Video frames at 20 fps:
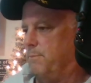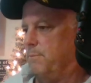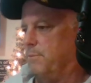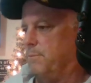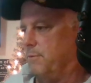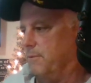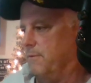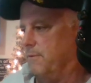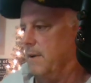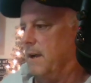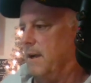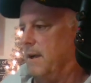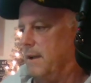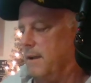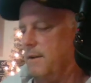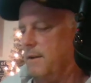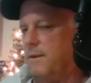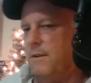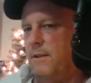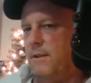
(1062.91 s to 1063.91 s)

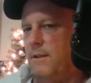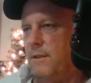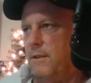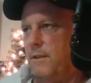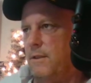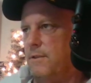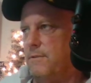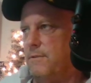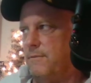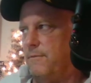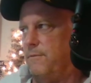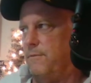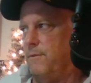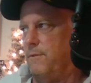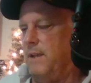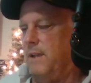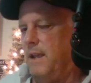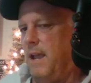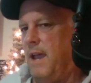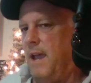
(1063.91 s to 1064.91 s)
provide this
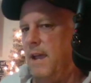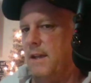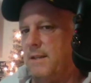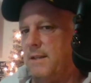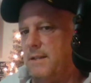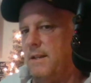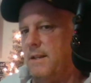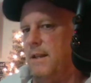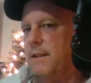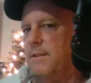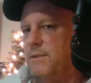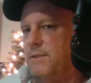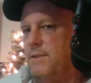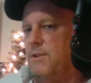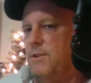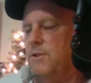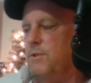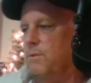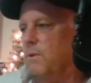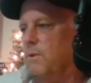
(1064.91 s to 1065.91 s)
free access
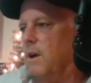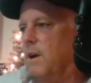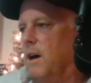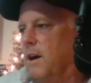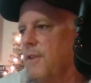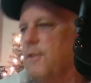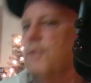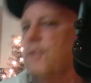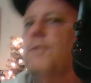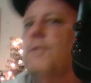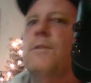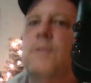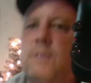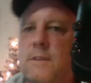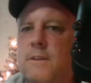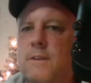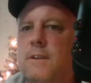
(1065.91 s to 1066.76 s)
to others,